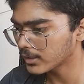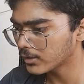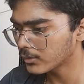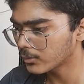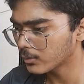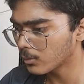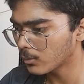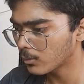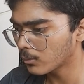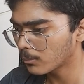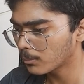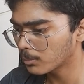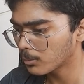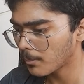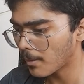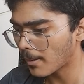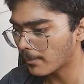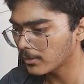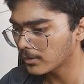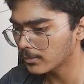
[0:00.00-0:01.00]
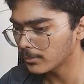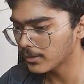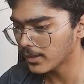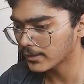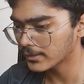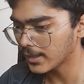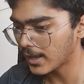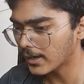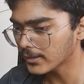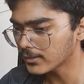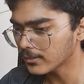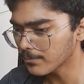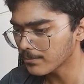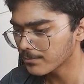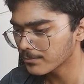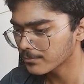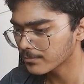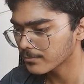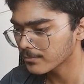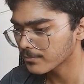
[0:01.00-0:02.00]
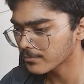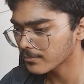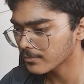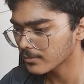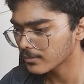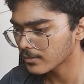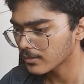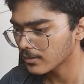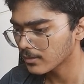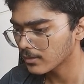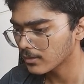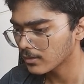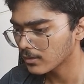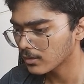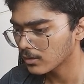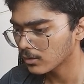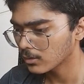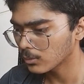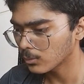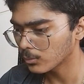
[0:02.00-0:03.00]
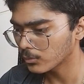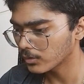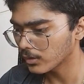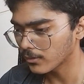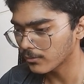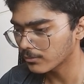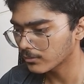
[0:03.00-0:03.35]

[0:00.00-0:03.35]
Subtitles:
So probably something like that. Close here.